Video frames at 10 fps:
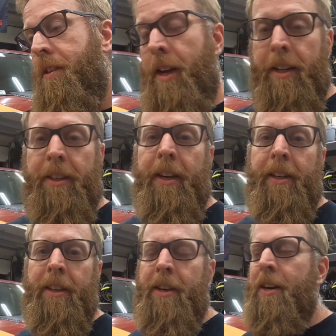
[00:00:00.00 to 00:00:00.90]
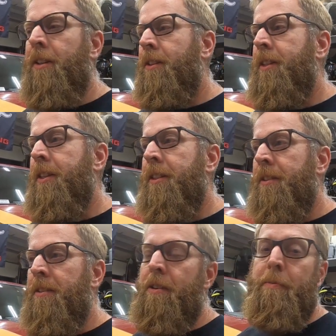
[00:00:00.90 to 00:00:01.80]
that side of the car
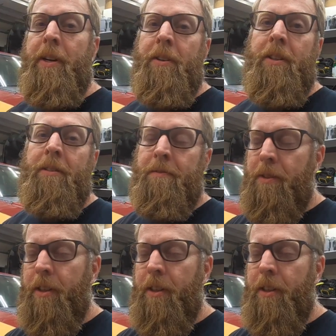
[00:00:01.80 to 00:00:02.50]
looking about as